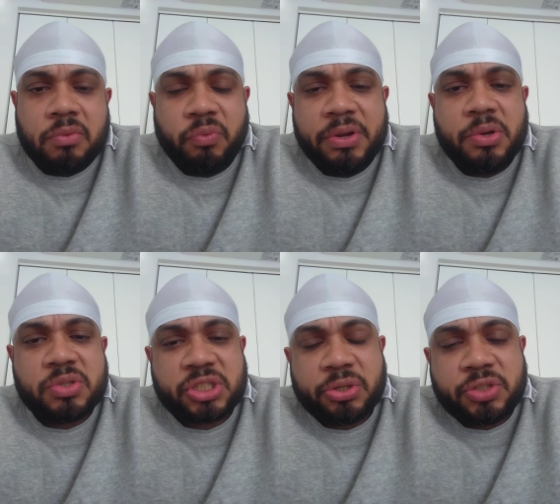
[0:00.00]
real
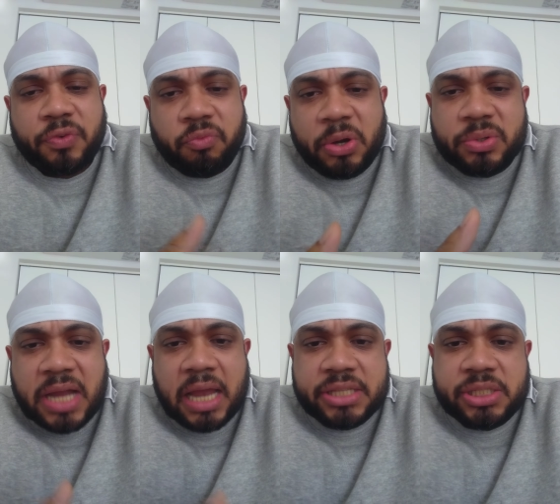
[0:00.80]
search for real
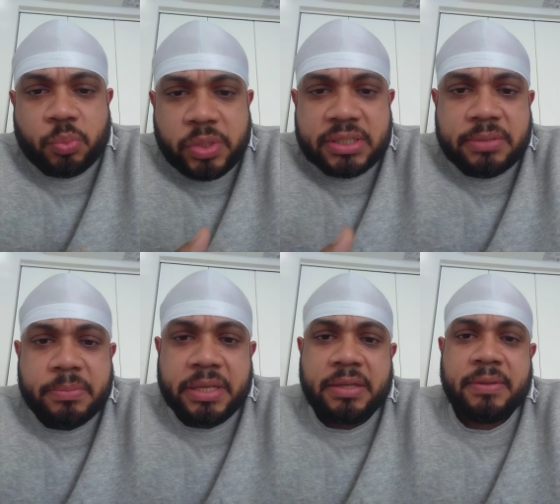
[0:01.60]
knowledge and
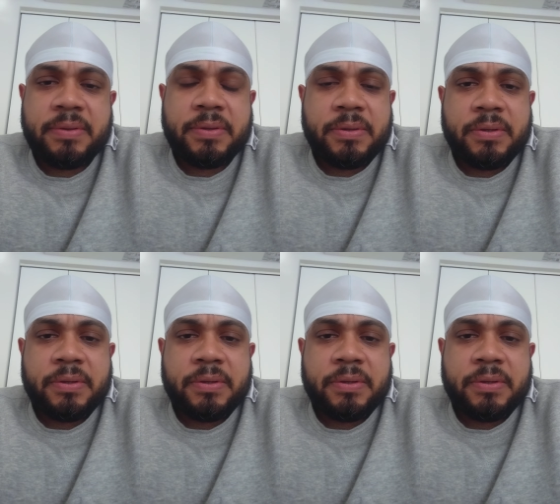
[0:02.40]
wisdom, man.